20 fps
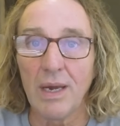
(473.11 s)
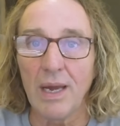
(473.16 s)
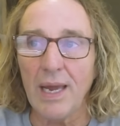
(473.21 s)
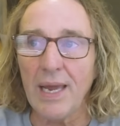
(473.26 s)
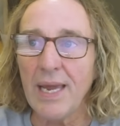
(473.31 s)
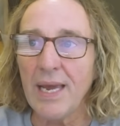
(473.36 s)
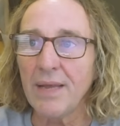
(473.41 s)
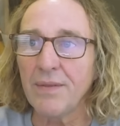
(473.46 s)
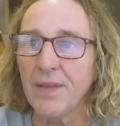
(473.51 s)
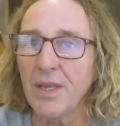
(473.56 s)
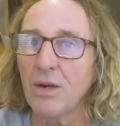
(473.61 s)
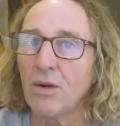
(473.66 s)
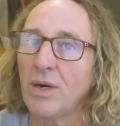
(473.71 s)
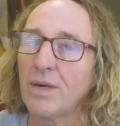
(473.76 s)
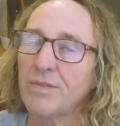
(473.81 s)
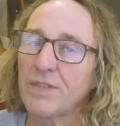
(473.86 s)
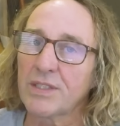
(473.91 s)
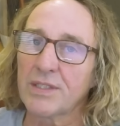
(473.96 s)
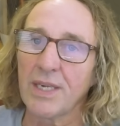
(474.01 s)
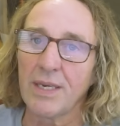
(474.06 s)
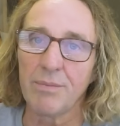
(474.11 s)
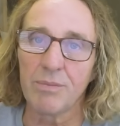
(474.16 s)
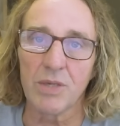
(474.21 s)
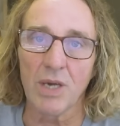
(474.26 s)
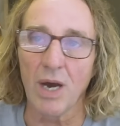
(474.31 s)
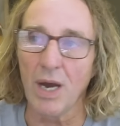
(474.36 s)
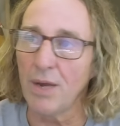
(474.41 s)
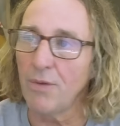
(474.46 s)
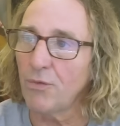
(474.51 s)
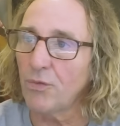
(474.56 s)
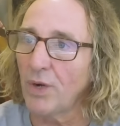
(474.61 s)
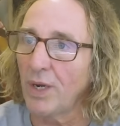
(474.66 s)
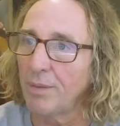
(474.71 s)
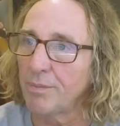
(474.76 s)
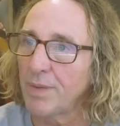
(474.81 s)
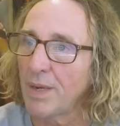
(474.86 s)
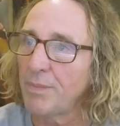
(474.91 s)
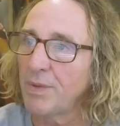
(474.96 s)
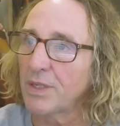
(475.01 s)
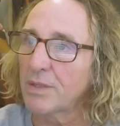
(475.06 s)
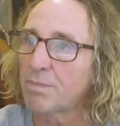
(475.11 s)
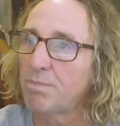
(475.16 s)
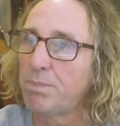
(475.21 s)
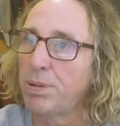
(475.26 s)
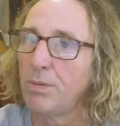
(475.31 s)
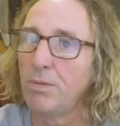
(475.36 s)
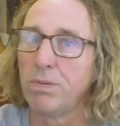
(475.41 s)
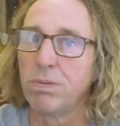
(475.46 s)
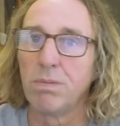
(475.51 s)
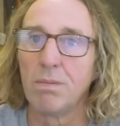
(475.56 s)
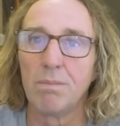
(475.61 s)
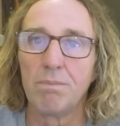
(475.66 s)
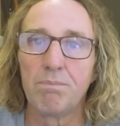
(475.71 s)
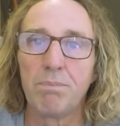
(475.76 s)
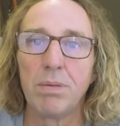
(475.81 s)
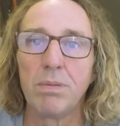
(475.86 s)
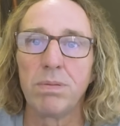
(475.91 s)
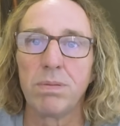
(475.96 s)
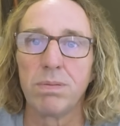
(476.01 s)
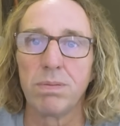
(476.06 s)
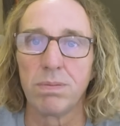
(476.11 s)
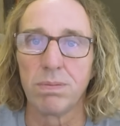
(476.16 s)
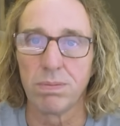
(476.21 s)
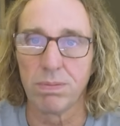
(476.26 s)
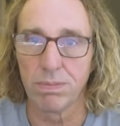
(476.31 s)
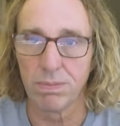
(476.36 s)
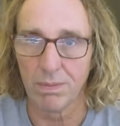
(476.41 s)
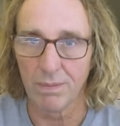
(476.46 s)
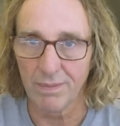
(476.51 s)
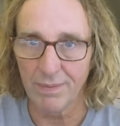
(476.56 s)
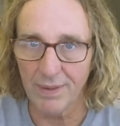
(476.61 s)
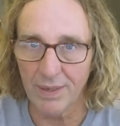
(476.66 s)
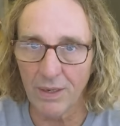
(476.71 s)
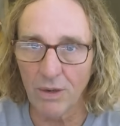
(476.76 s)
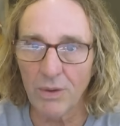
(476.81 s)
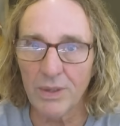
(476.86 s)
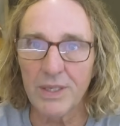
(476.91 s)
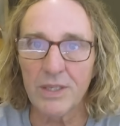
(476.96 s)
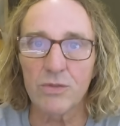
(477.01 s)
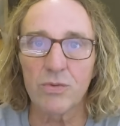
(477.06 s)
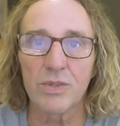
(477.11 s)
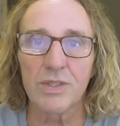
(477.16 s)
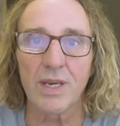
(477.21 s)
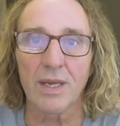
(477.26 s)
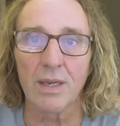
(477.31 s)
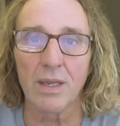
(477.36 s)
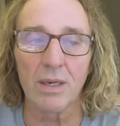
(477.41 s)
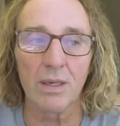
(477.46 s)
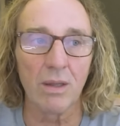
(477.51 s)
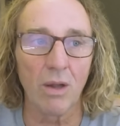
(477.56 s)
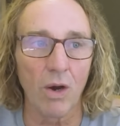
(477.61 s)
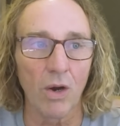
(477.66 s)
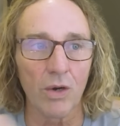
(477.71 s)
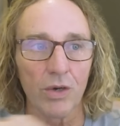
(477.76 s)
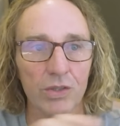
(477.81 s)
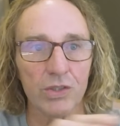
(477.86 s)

And they don't have the same time frame. Maybe it's poof, poof, you know, and this one's got a little longer.